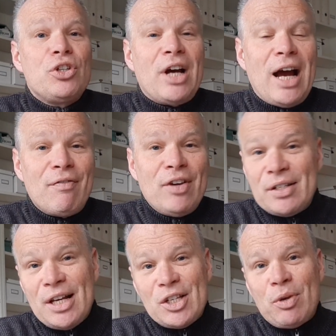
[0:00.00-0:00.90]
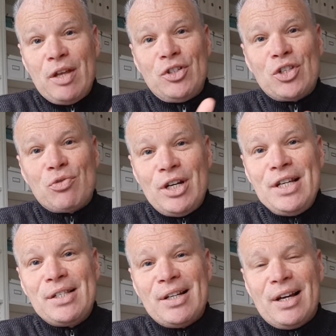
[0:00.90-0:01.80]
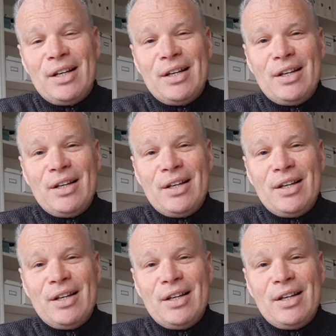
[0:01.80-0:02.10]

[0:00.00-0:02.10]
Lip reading: you to have it because that's why they've just released it.